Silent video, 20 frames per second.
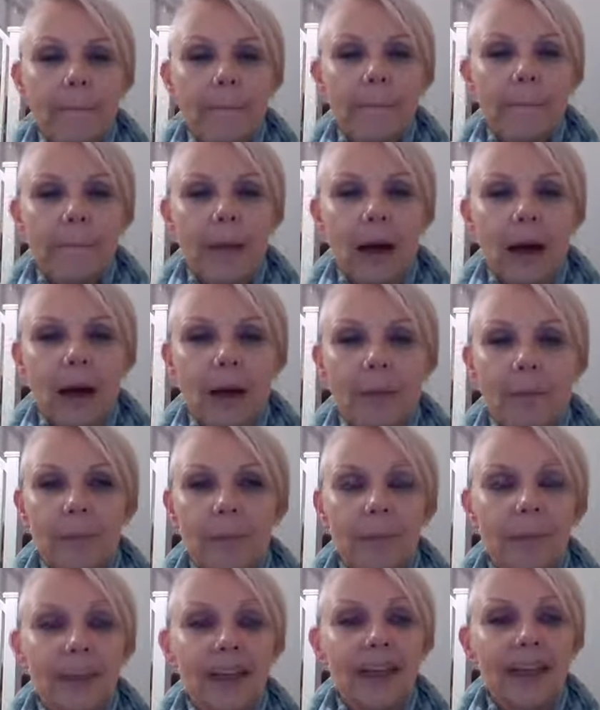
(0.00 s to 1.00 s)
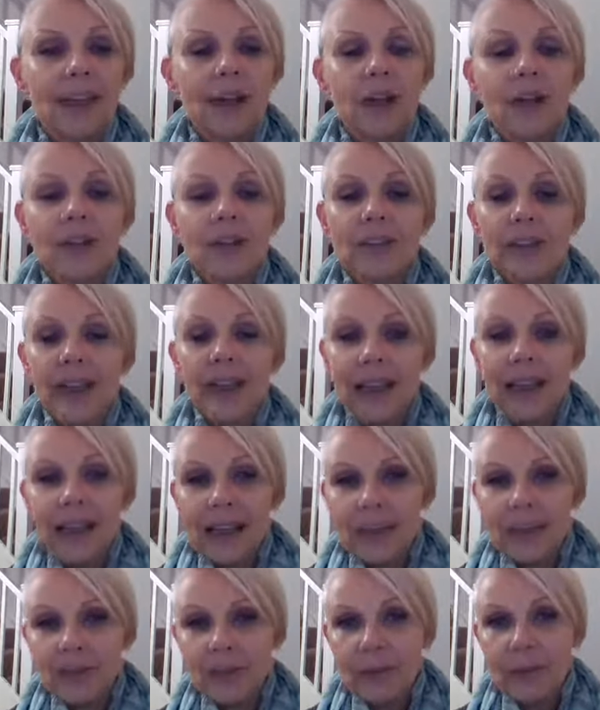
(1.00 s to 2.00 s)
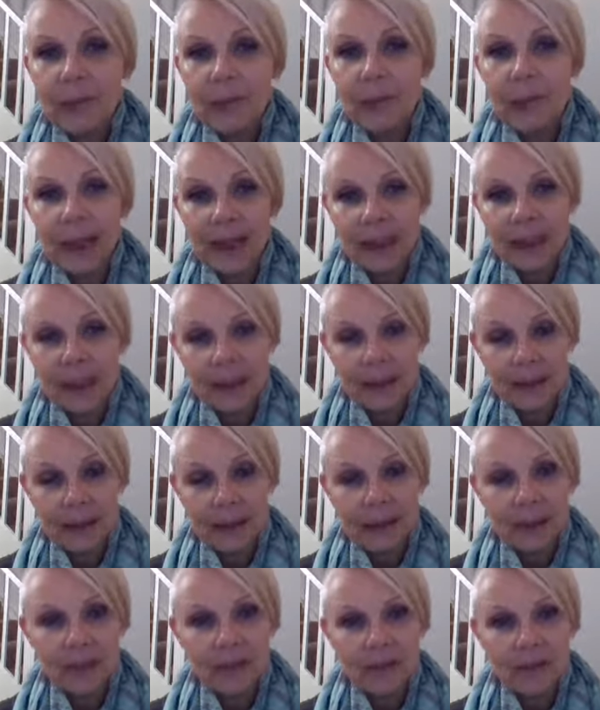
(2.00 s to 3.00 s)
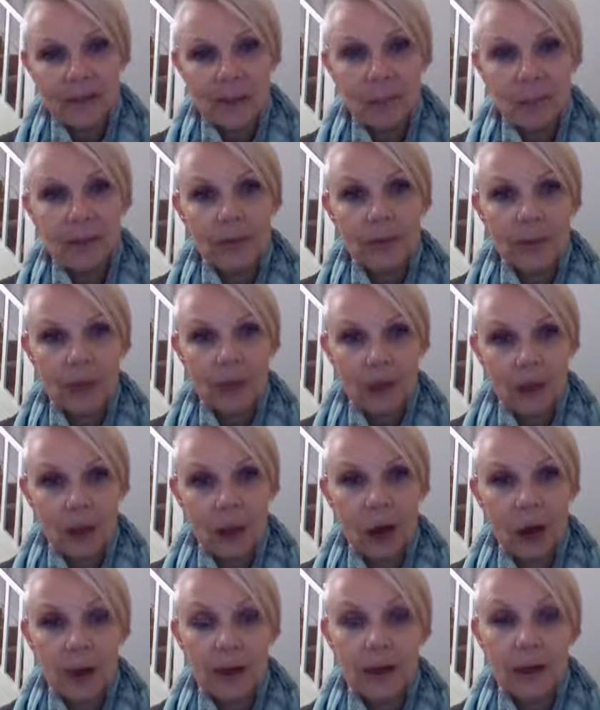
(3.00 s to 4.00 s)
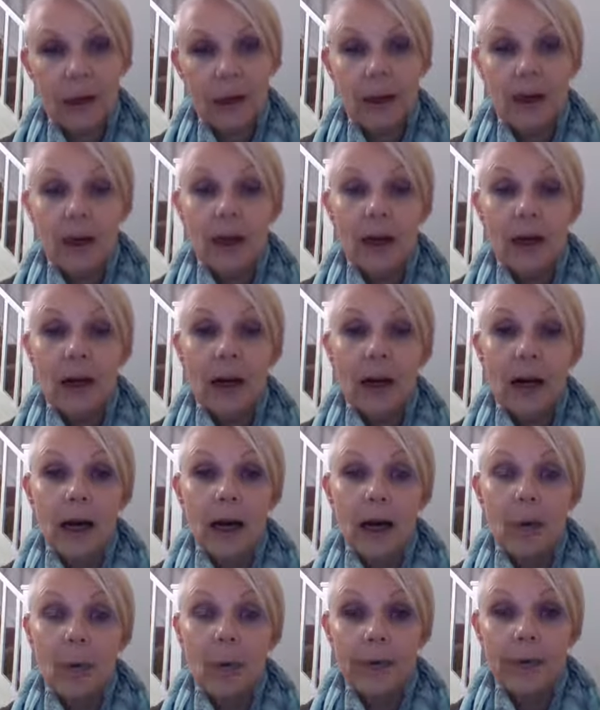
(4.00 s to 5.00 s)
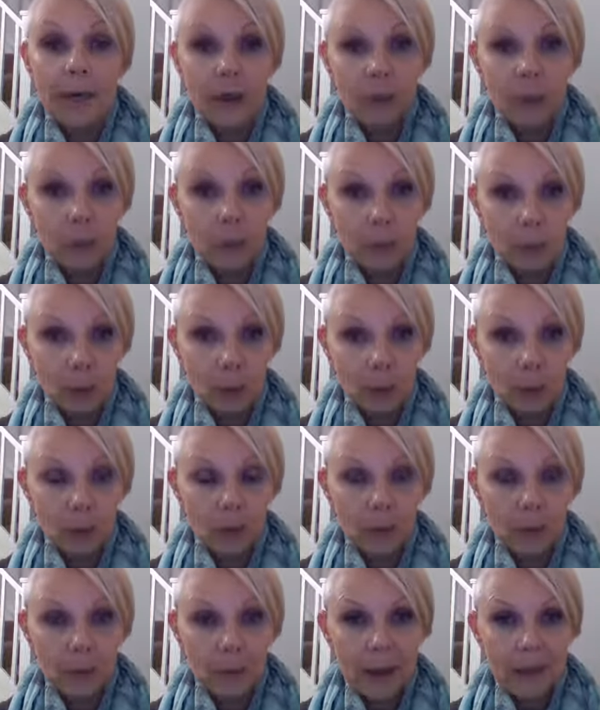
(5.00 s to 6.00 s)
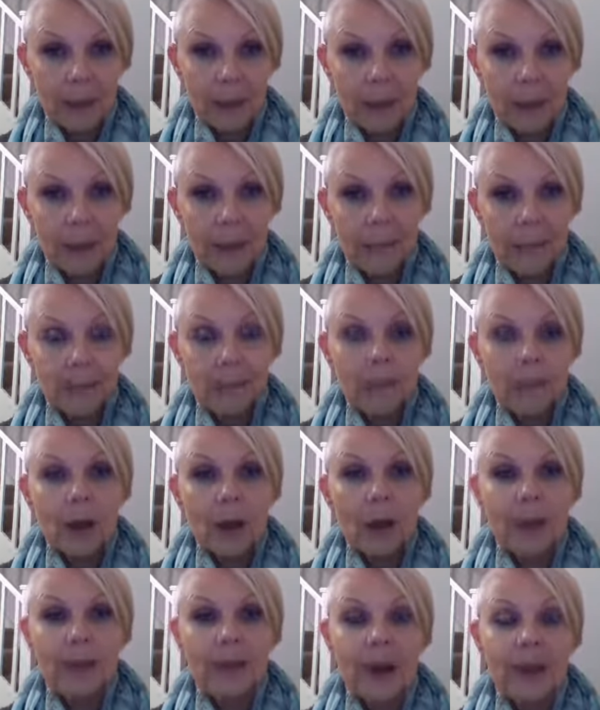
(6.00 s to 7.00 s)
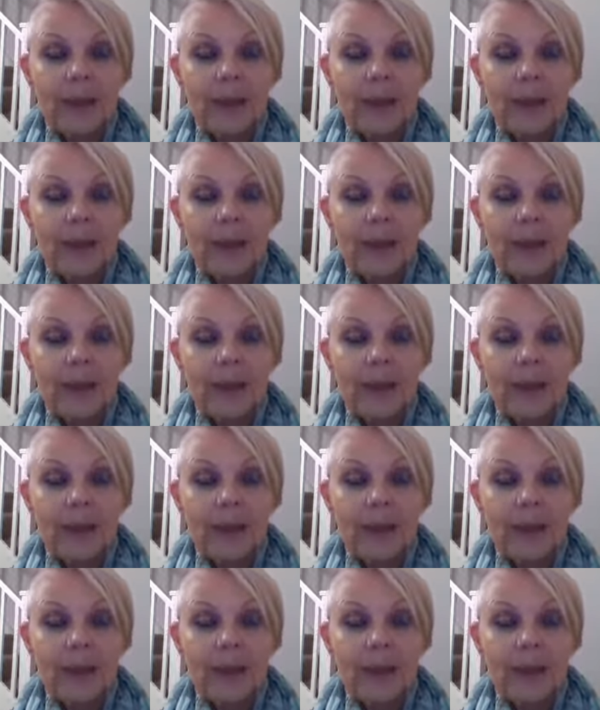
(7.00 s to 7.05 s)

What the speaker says: But it could even be something like when they were born, maybe, that